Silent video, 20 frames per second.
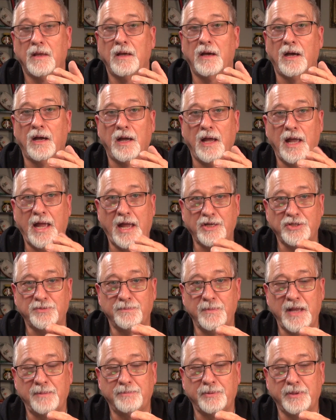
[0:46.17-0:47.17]
a hash
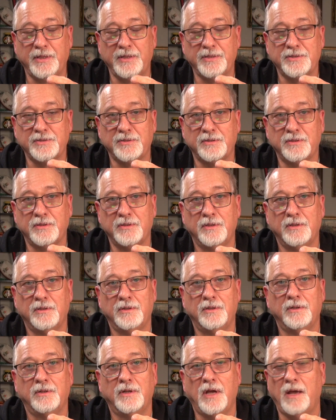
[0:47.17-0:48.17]
map list,
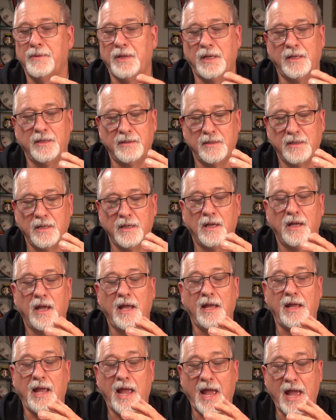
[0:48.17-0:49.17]
I mean, a,
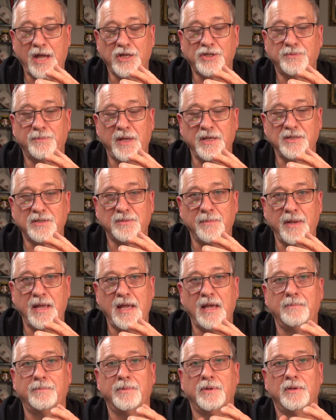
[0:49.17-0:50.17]
a hash based
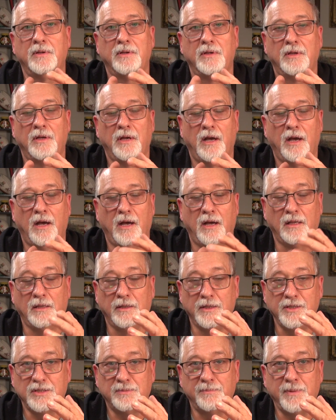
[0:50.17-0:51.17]
map, a
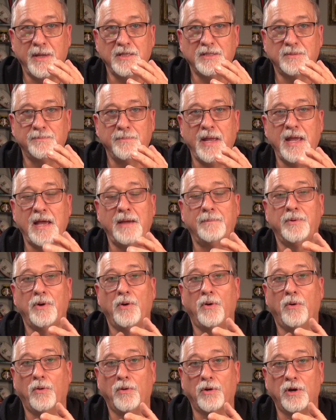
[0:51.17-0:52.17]
list based map,
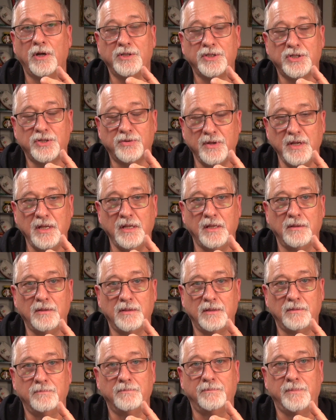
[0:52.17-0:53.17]
or a tree
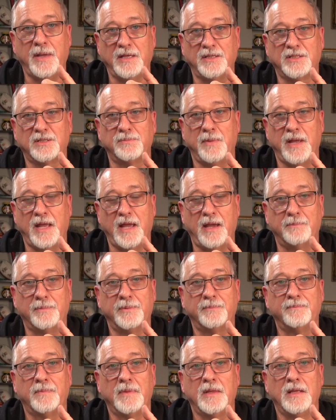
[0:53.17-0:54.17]
based map.
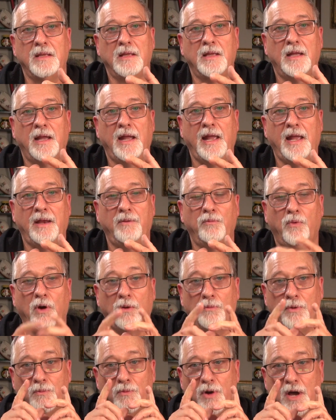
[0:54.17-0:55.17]
And
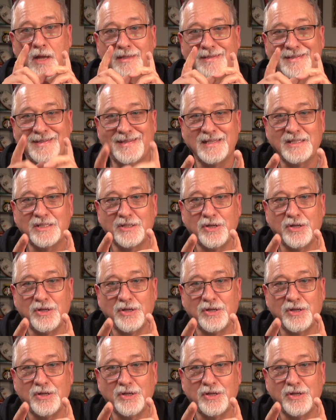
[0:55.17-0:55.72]
what we want is this